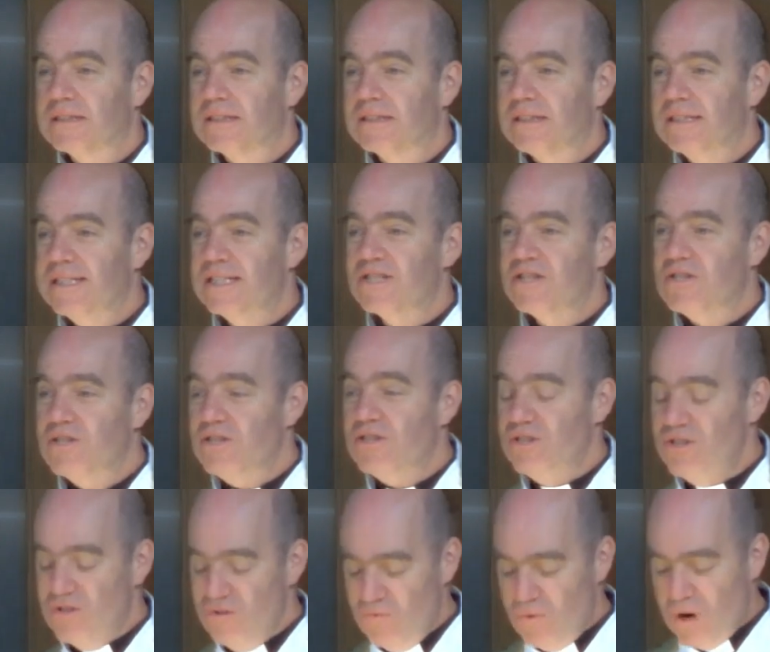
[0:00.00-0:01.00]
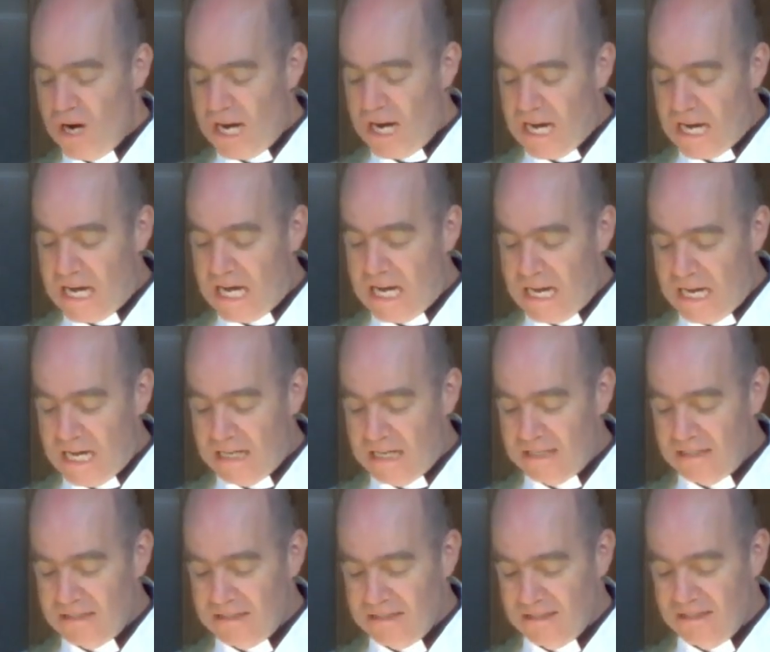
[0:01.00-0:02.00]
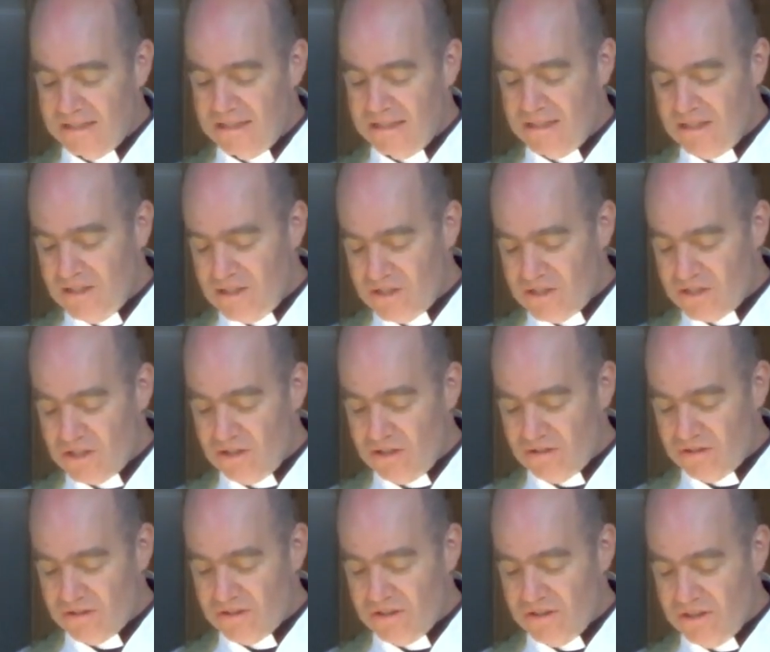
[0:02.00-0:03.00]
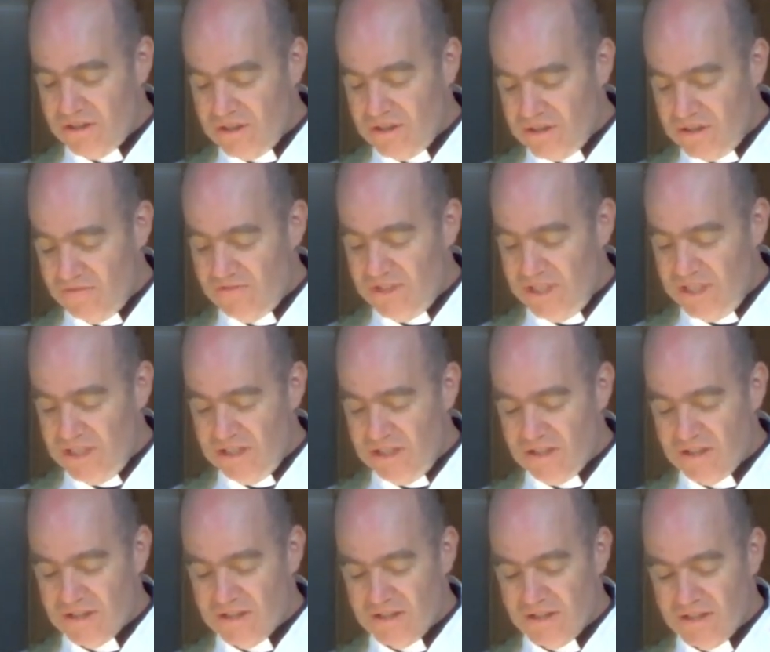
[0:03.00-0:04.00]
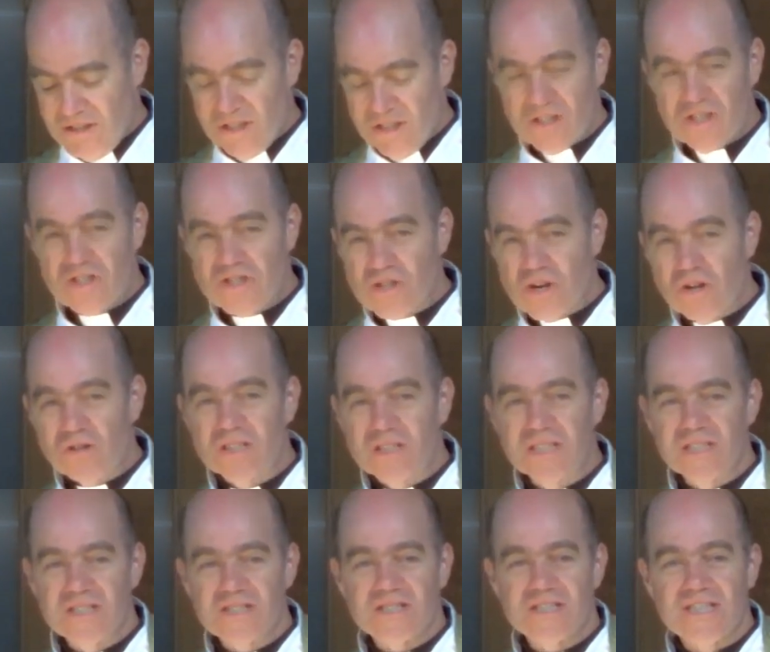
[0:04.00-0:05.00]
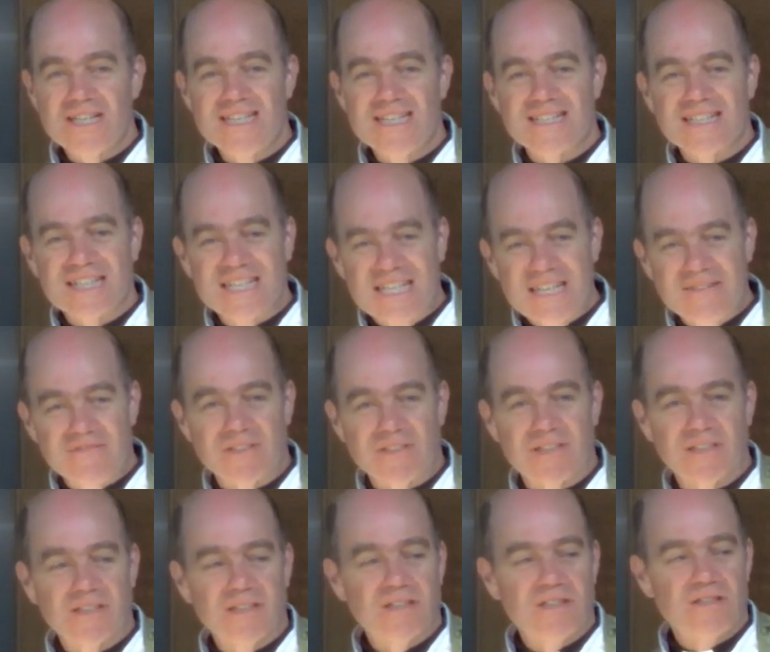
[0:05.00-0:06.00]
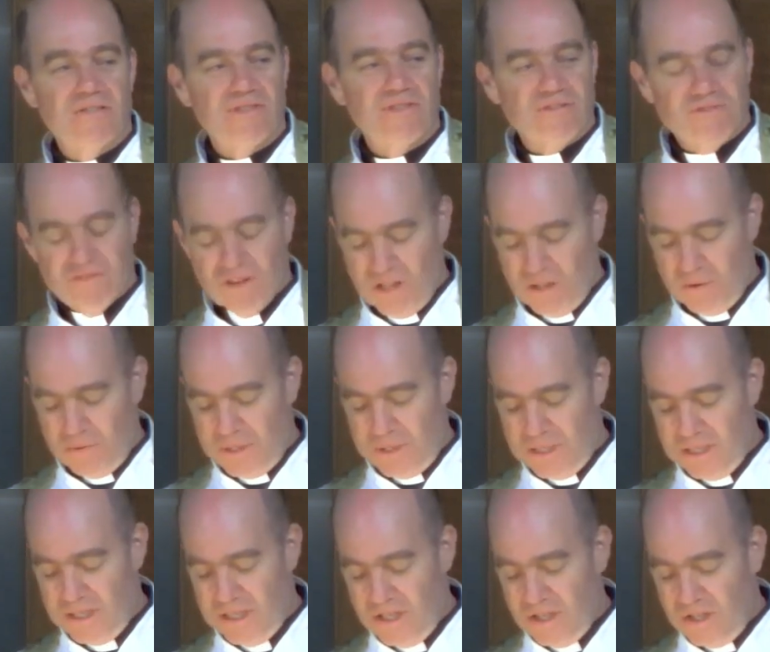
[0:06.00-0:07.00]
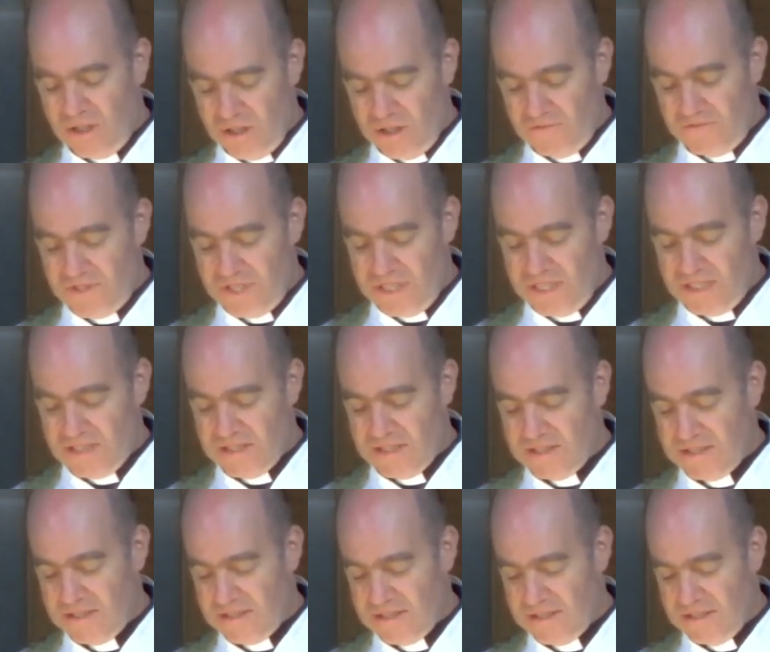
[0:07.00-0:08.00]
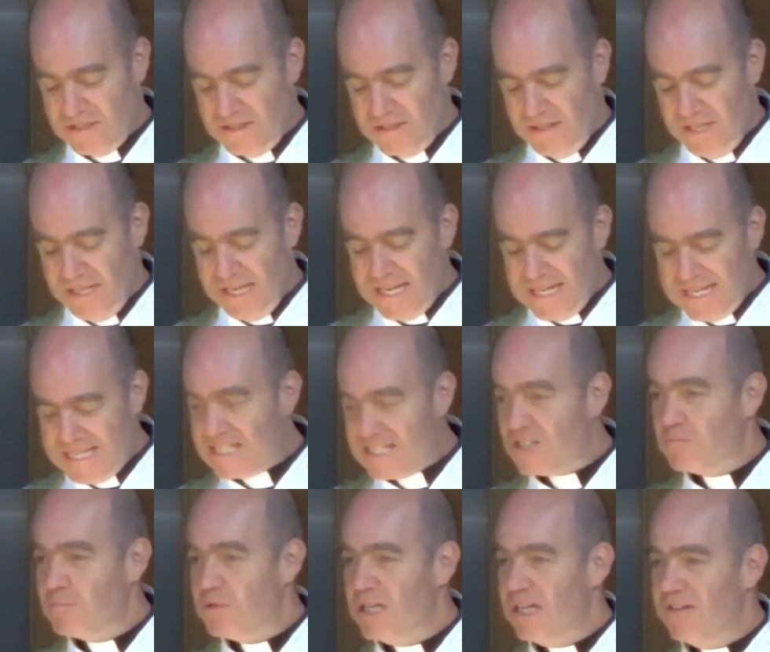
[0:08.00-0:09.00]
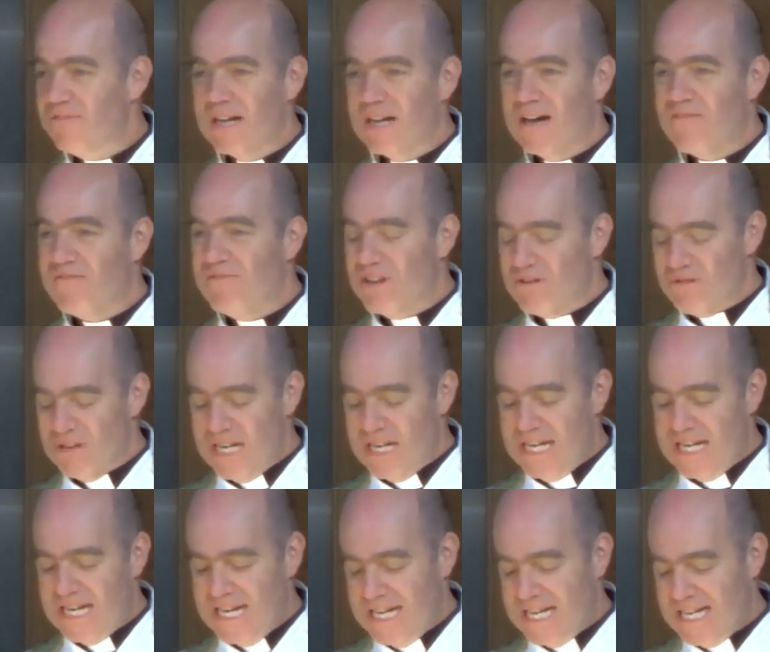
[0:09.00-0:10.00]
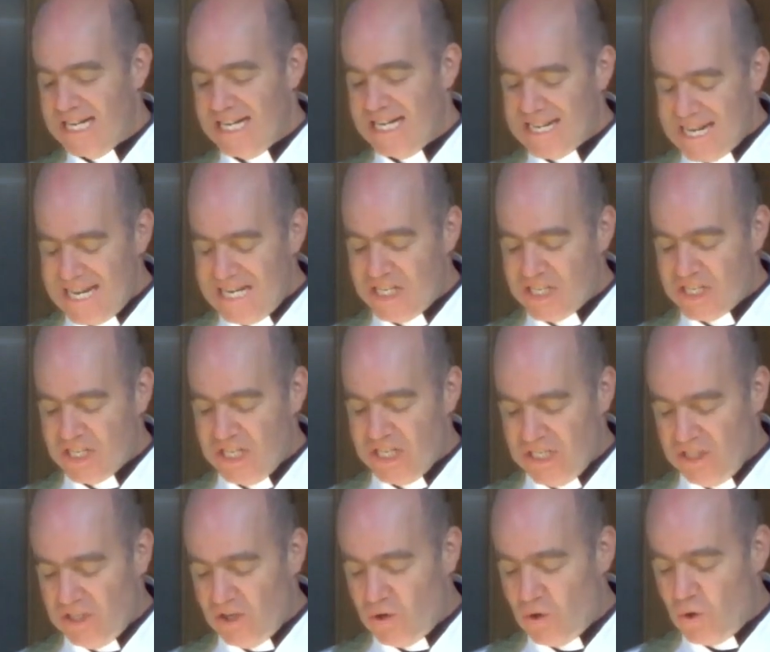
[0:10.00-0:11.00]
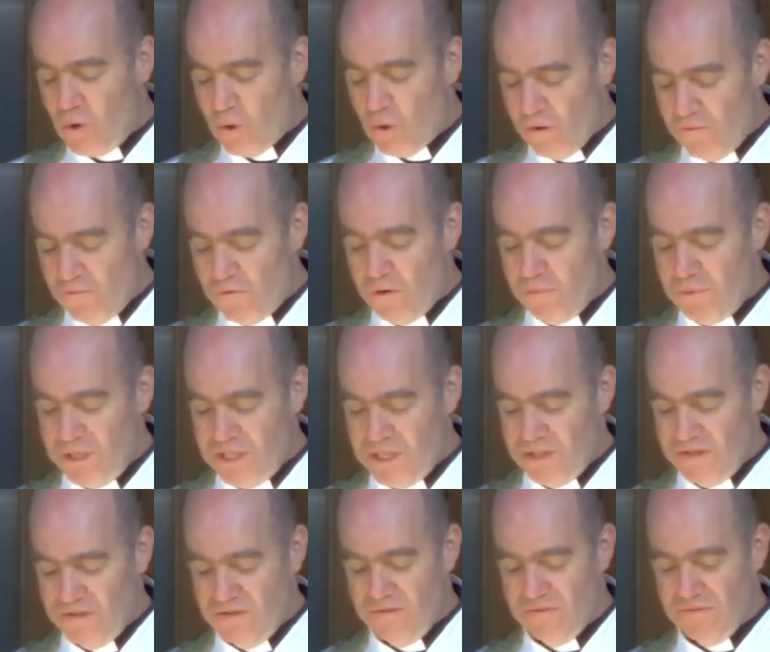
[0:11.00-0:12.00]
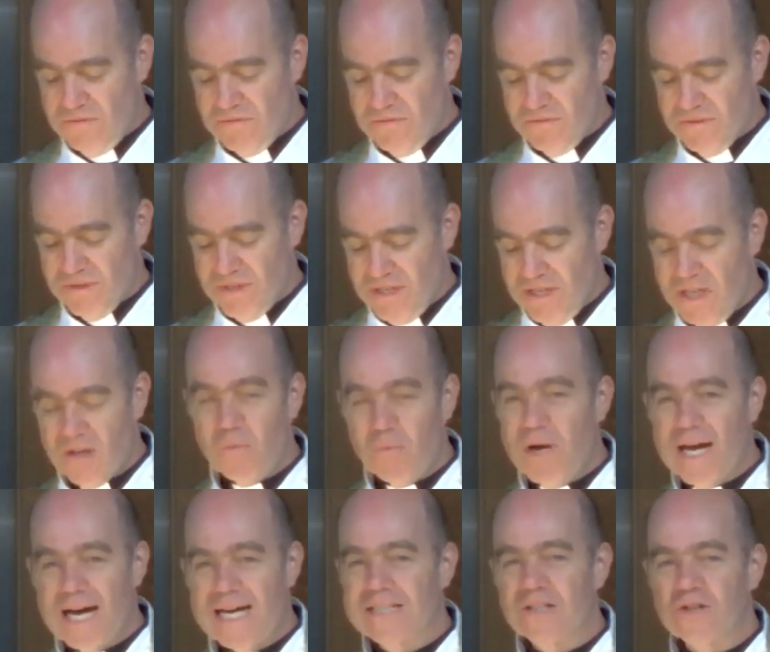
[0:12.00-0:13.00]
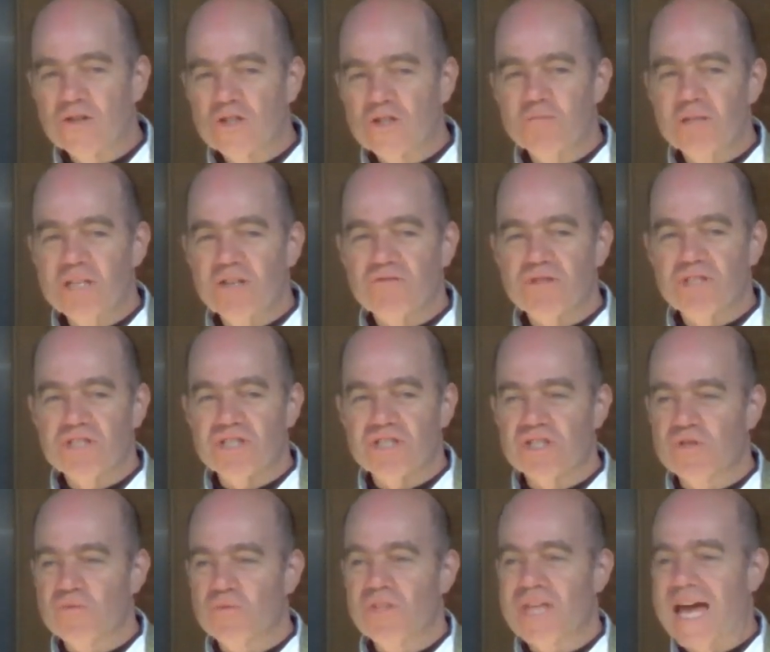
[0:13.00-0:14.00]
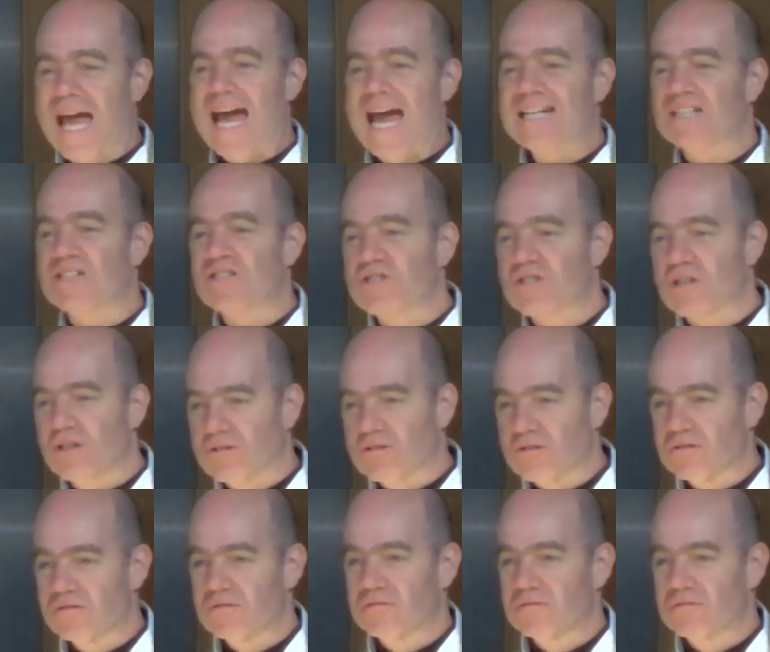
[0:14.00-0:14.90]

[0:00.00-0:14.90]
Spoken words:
It's "you are the salt of the earth." Saltiness is a given of the follower of Jesus. It is to be of our very nature and the core of what we do. We are not to be Christians with added salt.